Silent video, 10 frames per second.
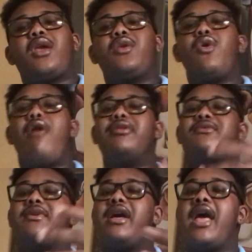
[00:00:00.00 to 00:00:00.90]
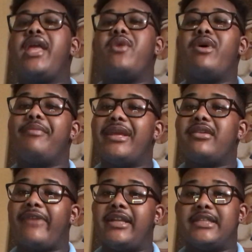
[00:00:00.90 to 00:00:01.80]
You want to make
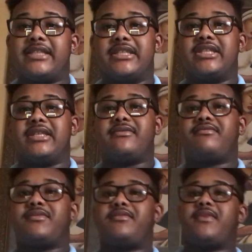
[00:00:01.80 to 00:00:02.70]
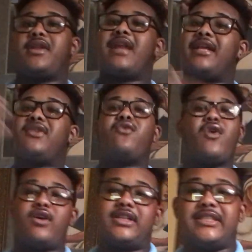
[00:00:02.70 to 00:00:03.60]
the right decision, not the
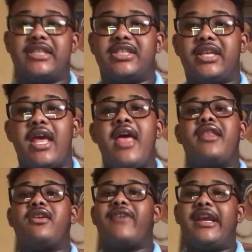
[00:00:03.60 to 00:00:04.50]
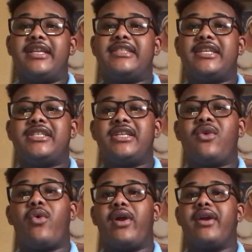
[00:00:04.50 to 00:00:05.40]
wrong decision. The right decision
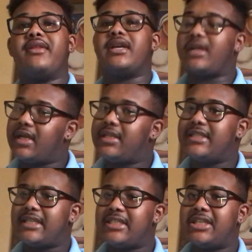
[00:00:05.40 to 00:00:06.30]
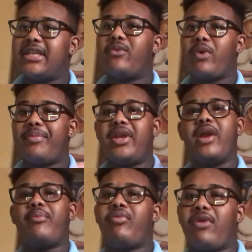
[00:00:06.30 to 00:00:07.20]
or the good decision will be
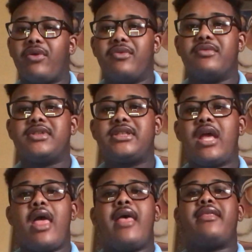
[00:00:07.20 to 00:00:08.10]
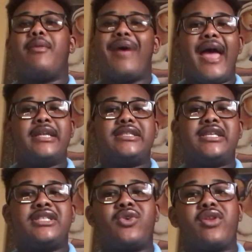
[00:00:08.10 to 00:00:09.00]
your pros. The bad
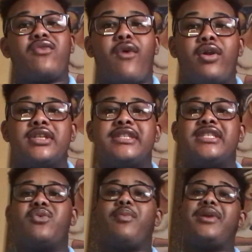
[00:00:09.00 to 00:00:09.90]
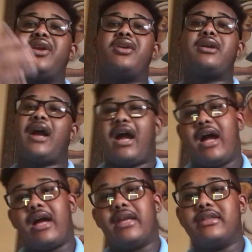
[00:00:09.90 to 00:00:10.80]
decision or the wrong decision will be your
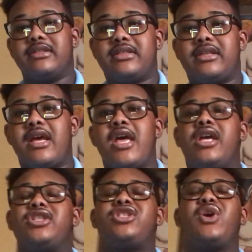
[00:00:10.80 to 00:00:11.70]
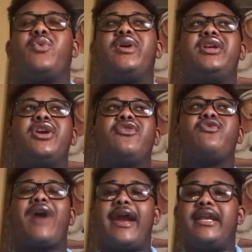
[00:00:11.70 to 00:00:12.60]
cons. So when you're
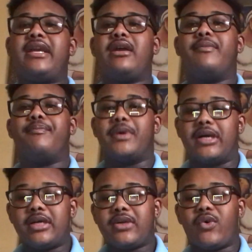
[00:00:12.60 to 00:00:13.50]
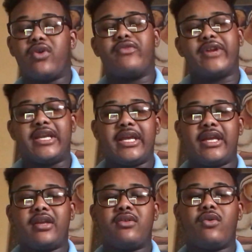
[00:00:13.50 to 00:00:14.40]
writing a book or
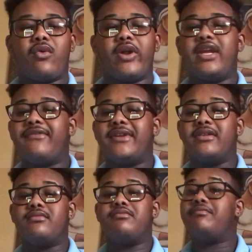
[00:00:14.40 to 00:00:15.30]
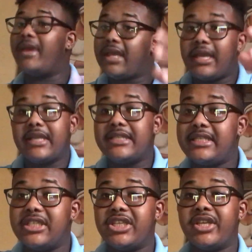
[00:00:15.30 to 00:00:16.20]
reading or even making a
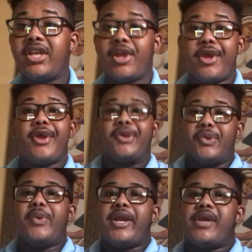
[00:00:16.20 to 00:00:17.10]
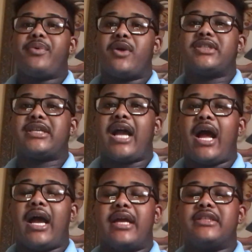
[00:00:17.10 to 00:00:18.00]
decision, you weigh your pros and
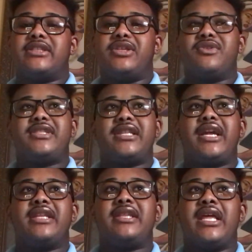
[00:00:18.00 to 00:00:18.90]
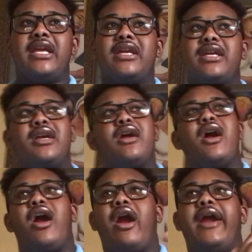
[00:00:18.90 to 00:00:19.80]
cons. You'll sit there and think,
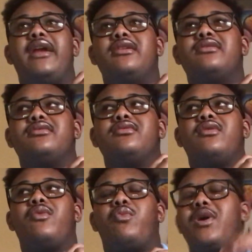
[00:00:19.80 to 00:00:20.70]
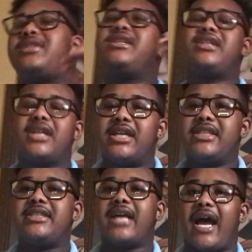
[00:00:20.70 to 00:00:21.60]
all right, what's the
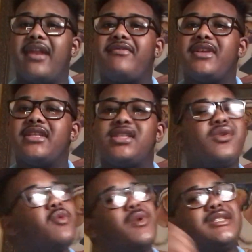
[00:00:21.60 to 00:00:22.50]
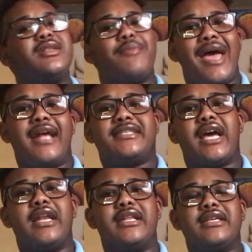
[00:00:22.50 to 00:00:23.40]
good side of this? And what's the bad
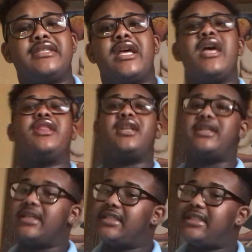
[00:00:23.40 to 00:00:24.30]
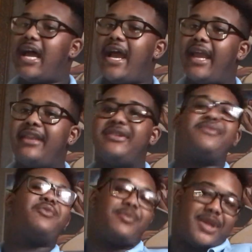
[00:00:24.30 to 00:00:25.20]
side of this? The good side
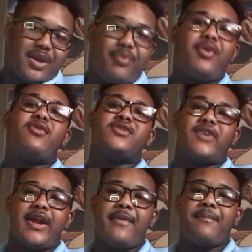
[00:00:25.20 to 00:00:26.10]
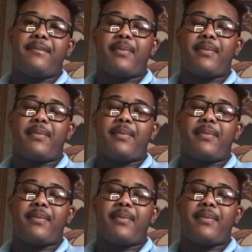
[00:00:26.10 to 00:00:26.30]
would be your pros, right?